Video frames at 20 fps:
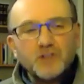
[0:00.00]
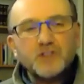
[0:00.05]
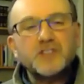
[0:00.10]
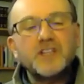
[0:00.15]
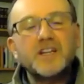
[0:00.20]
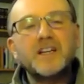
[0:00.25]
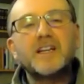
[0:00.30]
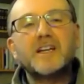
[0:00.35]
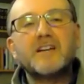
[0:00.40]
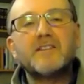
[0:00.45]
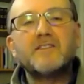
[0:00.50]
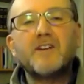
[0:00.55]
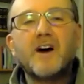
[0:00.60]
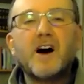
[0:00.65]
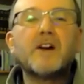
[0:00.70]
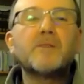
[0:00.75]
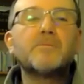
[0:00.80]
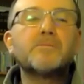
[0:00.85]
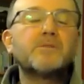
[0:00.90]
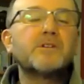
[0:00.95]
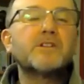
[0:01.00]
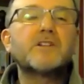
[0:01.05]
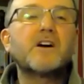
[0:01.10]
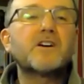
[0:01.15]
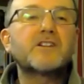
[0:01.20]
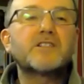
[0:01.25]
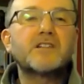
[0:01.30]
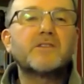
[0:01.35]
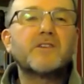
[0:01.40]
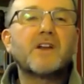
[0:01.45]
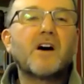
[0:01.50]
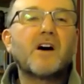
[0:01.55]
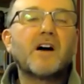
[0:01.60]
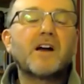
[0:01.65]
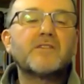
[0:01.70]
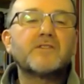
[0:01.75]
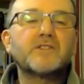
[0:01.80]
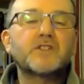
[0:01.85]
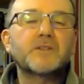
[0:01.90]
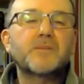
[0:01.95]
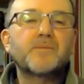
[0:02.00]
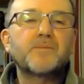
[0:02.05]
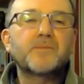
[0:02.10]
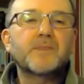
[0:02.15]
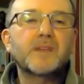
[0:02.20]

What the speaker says: to live unproductive lives.